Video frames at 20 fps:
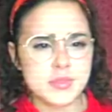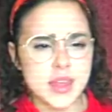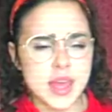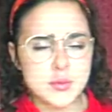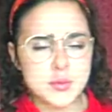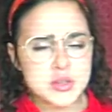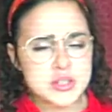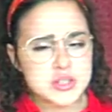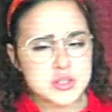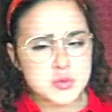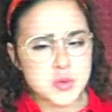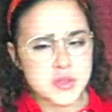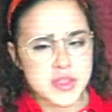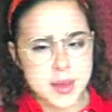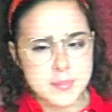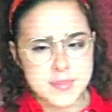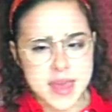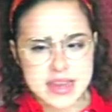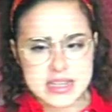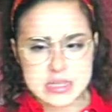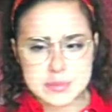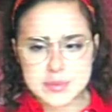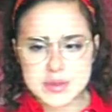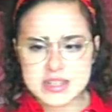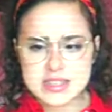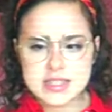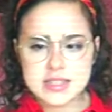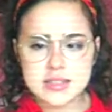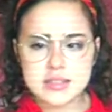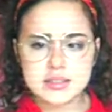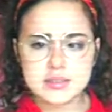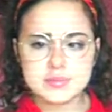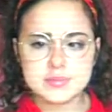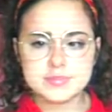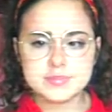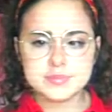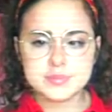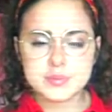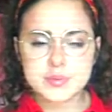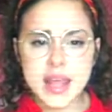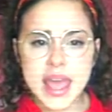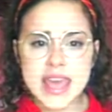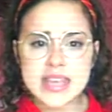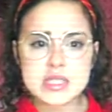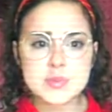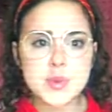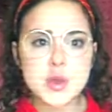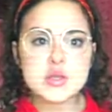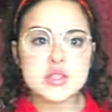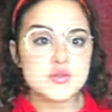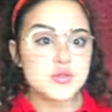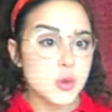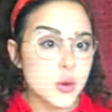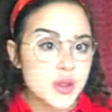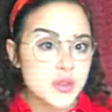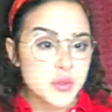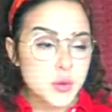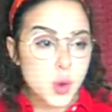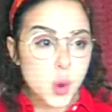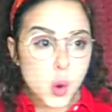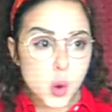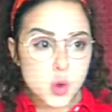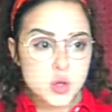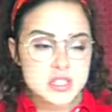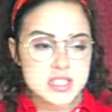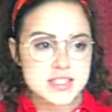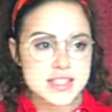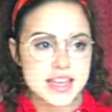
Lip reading: I wondered what that meant, but I suppose if you're in the Order,